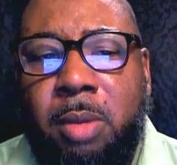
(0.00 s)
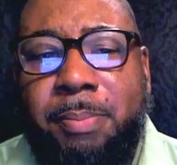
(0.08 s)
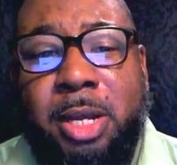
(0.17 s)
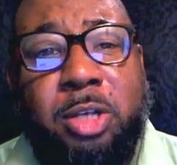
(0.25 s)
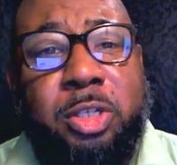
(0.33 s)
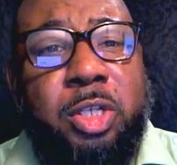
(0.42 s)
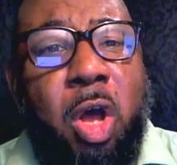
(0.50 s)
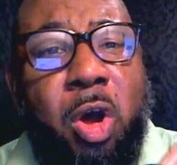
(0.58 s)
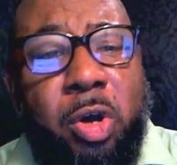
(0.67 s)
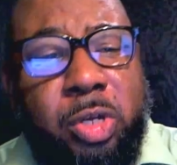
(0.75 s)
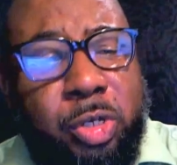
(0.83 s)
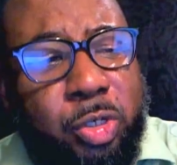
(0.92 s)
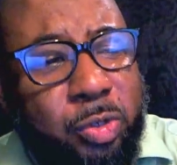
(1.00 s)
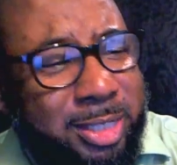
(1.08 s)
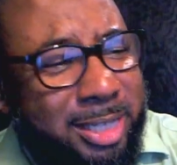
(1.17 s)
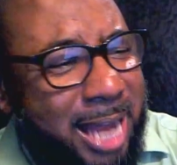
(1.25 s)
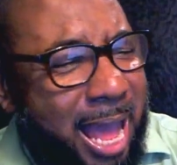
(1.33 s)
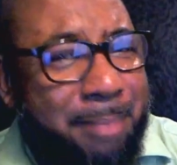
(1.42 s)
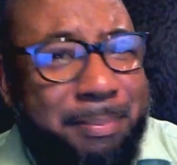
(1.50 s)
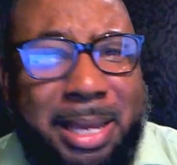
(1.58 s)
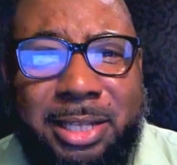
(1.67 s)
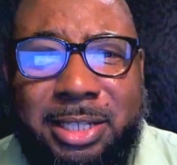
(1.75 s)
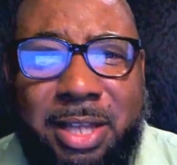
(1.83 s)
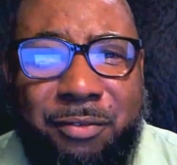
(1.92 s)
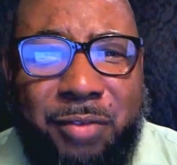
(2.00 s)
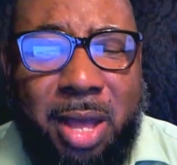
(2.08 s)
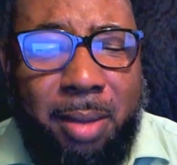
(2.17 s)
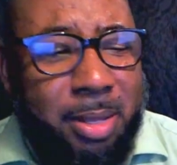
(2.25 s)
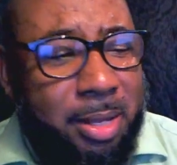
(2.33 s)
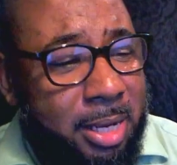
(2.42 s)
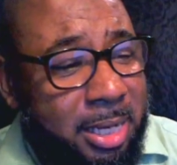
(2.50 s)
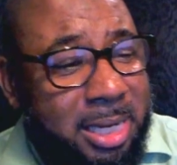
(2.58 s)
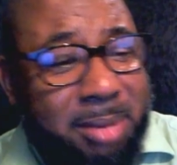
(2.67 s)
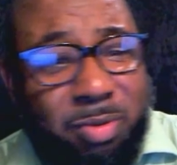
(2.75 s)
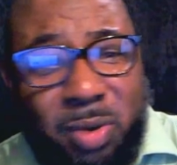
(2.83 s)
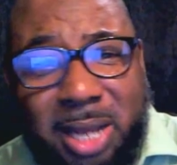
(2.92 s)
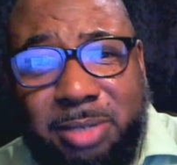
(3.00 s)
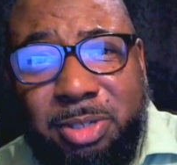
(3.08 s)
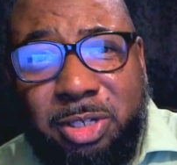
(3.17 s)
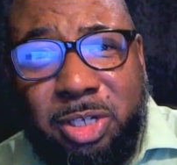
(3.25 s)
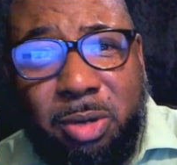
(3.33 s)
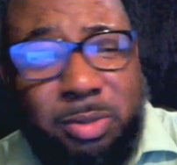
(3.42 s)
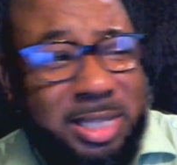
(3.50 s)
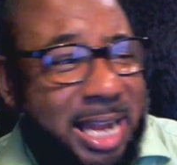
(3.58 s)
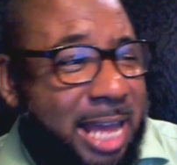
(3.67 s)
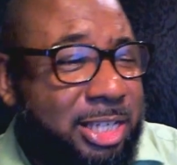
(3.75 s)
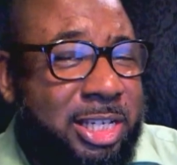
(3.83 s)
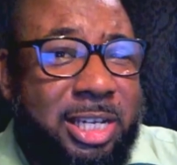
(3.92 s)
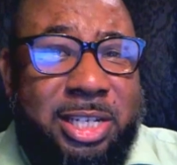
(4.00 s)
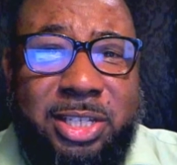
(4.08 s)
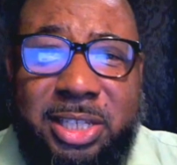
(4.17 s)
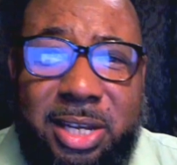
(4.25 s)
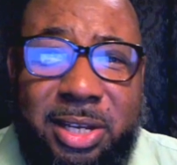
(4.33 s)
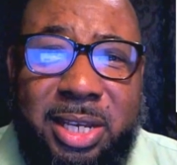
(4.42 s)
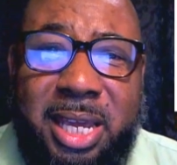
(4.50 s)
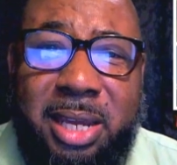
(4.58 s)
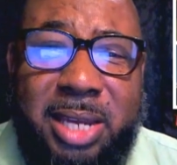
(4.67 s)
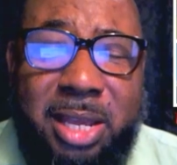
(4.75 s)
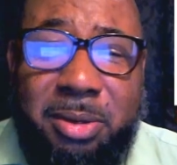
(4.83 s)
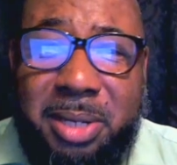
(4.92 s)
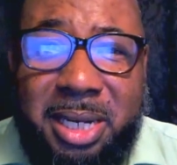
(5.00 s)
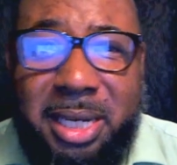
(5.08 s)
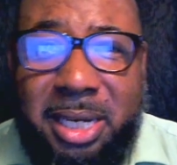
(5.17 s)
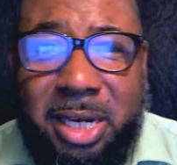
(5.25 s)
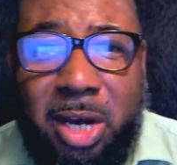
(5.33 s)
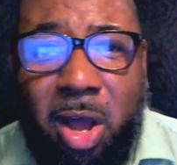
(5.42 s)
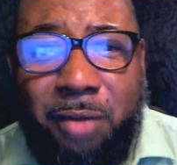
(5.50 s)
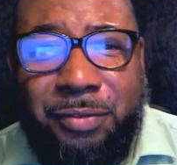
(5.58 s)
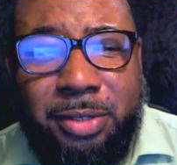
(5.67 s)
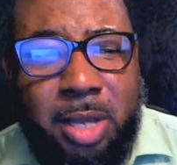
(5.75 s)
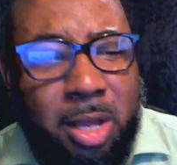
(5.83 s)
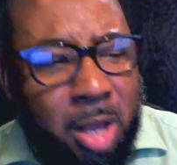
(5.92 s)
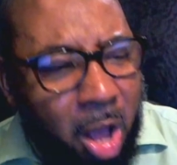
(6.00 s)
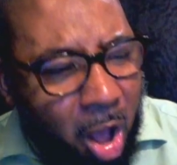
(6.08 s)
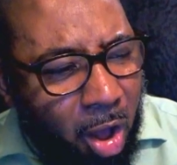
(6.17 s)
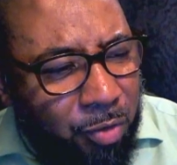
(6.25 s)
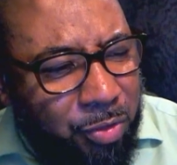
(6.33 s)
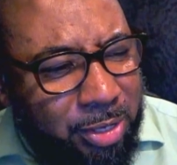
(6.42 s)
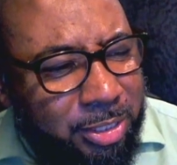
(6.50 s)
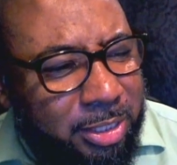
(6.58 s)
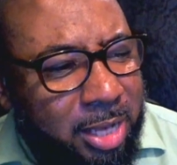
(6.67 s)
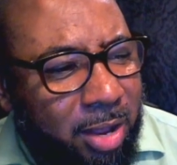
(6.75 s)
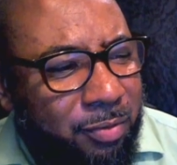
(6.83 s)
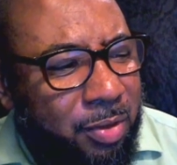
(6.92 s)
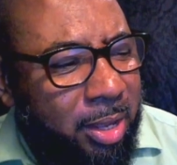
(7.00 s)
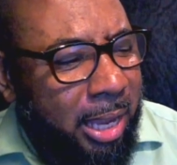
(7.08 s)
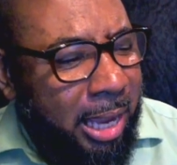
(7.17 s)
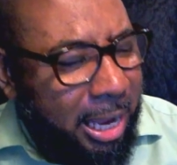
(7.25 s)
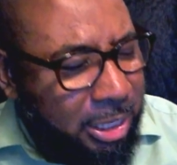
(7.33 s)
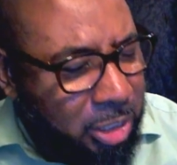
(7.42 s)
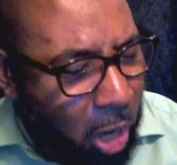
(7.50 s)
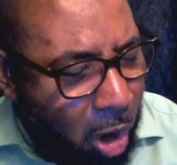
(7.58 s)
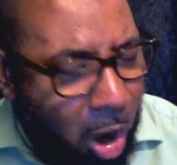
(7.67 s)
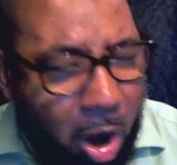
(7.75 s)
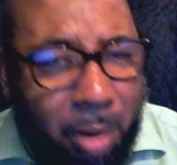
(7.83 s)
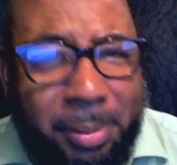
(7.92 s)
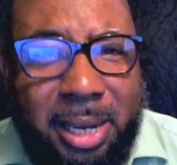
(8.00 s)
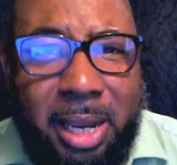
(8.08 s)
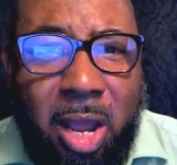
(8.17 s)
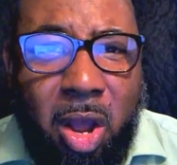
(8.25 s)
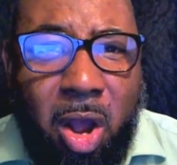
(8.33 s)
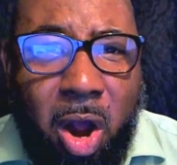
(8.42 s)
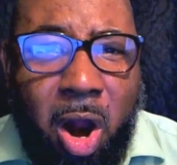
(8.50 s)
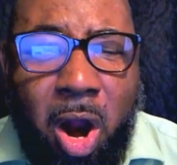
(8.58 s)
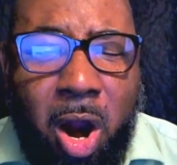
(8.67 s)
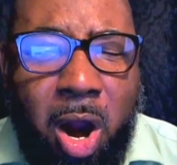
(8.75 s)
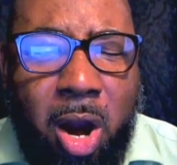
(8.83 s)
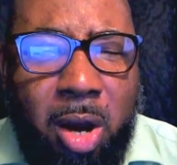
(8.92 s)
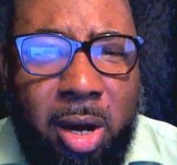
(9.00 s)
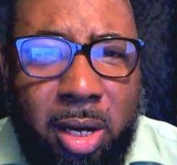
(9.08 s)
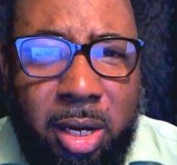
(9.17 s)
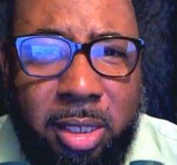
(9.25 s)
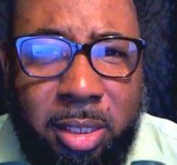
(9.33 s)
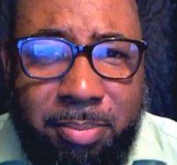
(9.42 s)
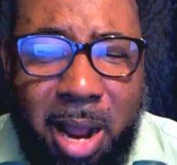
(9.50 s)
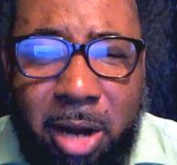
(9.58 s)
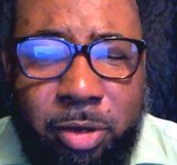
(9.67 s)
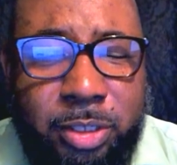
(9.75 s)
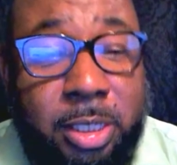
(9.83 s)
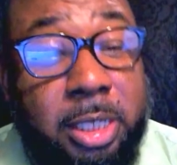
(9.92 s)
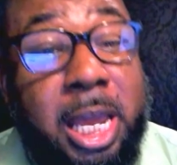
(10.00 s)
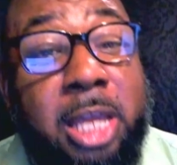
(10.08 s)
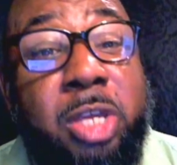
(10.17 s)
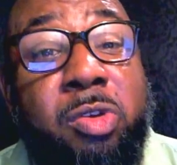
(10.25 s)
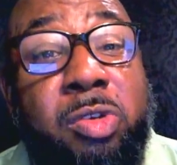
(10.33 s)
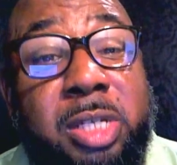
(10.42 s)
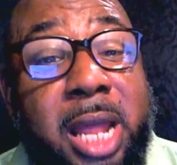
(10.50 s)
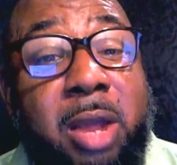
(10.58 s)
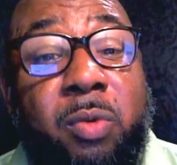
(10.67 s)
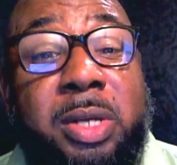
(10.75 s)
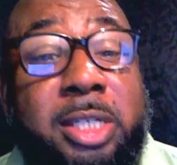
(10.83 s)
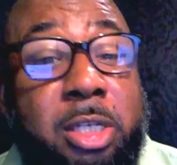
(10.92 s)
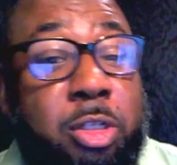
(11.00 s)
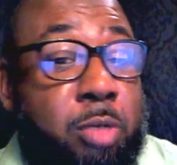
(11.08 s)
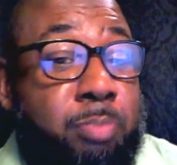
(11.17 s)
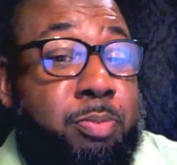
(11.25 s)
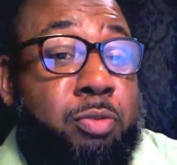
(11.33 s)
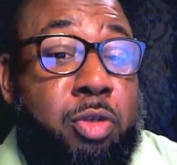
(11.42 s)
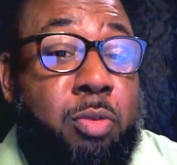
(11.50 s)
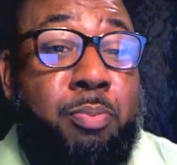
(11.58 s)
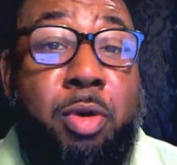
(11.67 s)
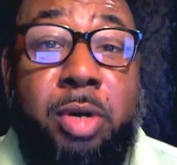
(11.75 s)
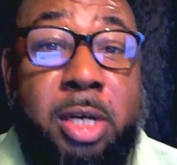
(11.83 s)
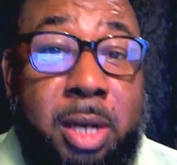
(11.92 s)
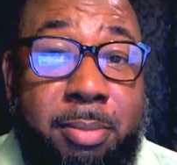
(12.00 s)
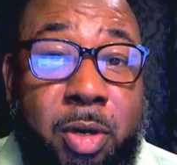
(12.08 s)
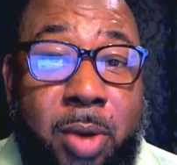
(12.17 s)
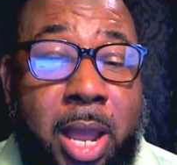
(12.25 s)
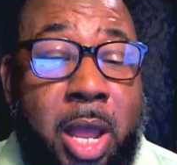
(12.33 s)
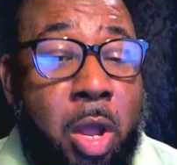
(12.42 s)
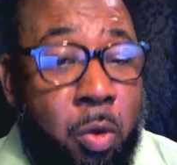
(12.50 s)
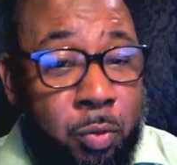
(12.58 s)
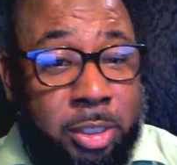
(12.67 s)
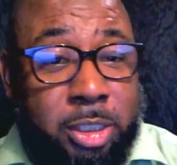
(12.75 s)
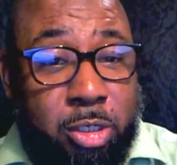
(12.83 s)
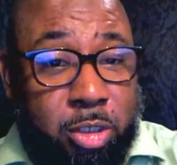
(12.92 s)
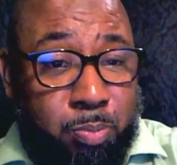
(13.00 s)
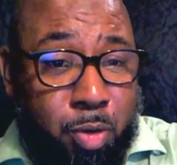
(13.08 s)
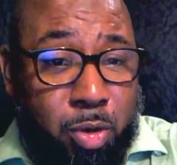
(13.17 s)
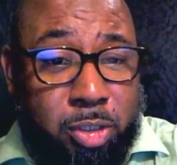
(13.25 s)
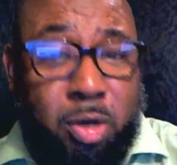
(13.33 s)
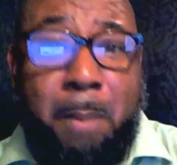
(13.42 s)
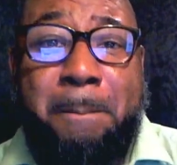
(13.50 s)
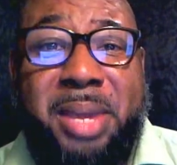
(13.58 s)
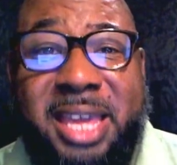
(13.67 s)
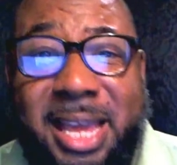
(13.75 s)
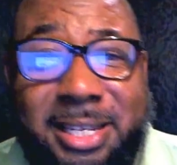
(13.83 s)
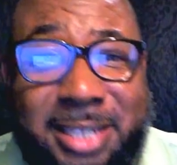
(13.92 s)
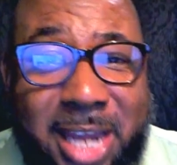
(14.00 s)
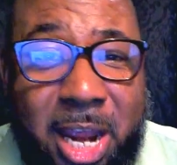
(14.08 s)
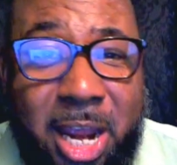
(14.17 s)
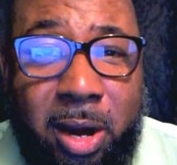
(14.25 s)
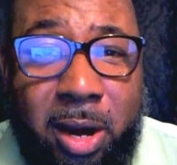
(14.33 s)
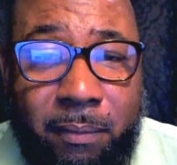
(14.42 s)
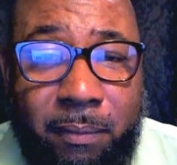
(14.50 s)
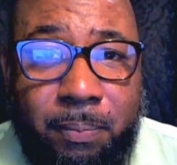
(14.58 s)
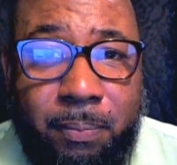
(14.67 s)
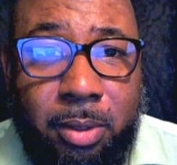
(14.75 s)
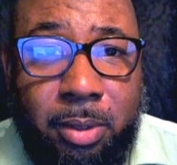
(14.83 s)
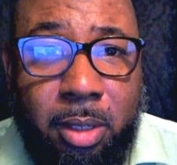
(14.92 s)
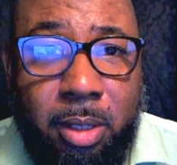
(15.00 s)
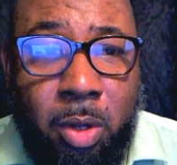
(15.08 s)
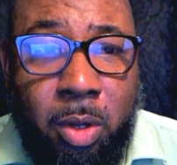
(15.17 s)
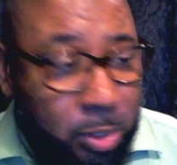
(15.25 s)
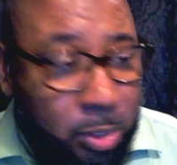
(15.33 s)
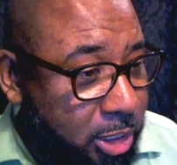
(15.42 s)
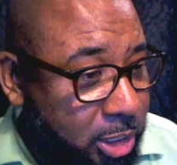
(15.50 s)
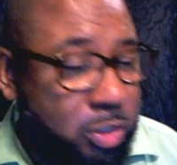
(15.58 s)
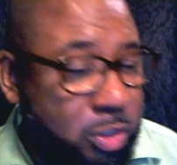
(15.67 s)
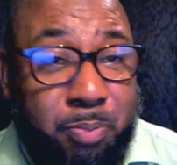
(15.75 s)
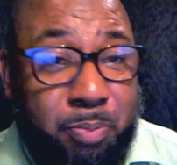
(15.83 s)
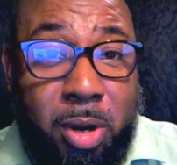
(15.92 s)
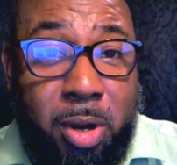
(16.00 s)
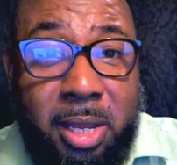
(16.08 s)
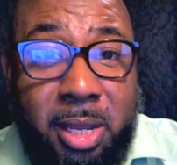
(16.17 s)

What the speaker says: Because all you do is lie, make stuff up. Debbie Wasserman shows lie, cheat, and steal to get Hillary Clinton in office. All this stuff is harming our democracy. Yet you think we still support the Democrat. We still support your BS narrative. We still support